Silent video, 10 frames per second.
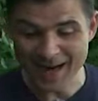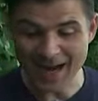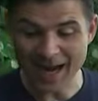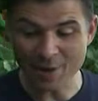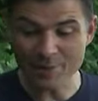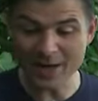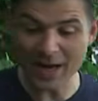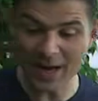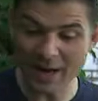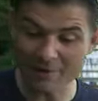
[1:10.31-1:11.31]
We
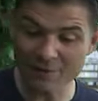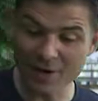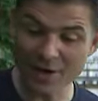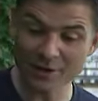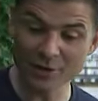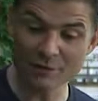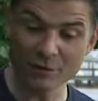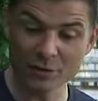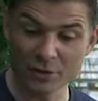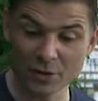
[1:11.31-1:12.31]
have
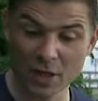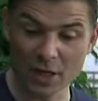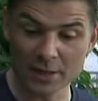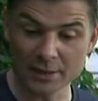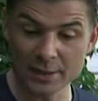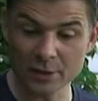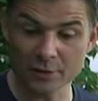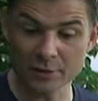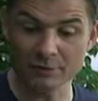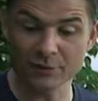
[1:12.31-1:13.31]
Novo
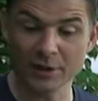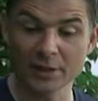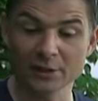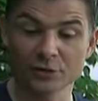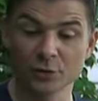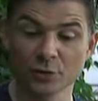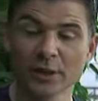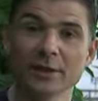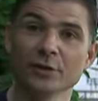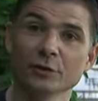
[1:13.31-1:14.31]
Yegorivka School
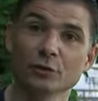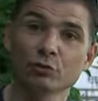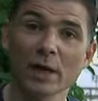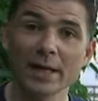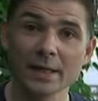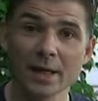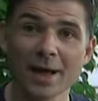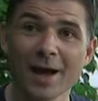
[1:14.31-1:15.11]
in the Ukraine.